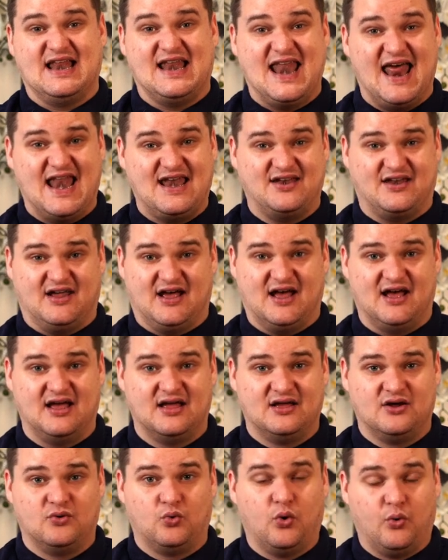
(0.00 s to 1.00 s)
lender
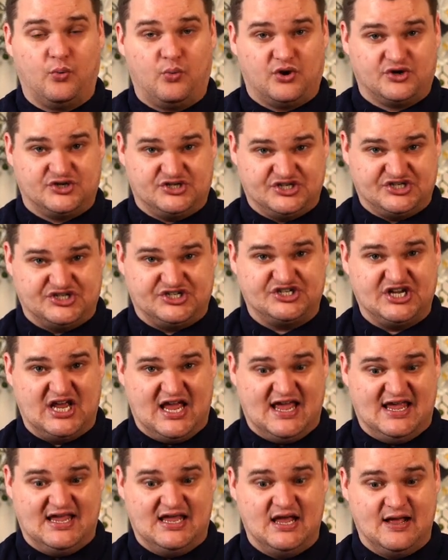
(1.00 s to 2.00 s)
will want to
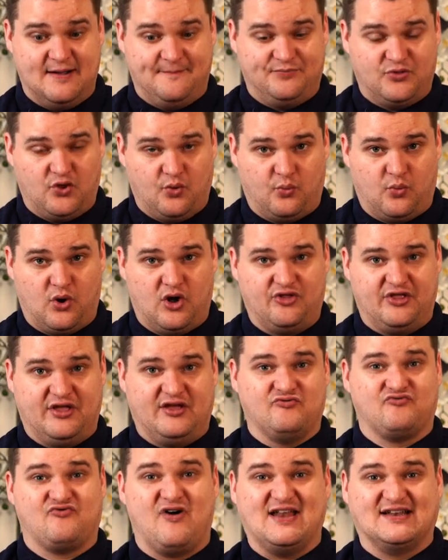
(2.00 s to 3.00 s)
see what the
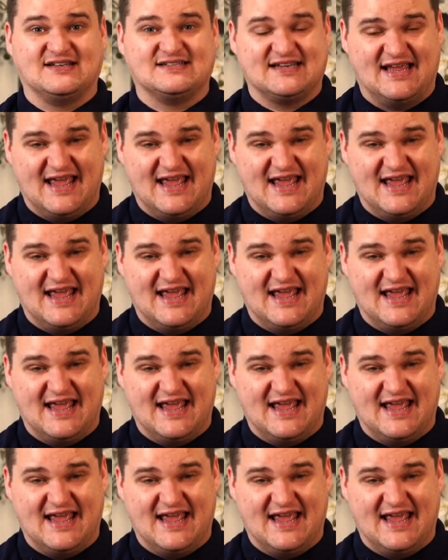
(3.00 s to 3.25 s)
rent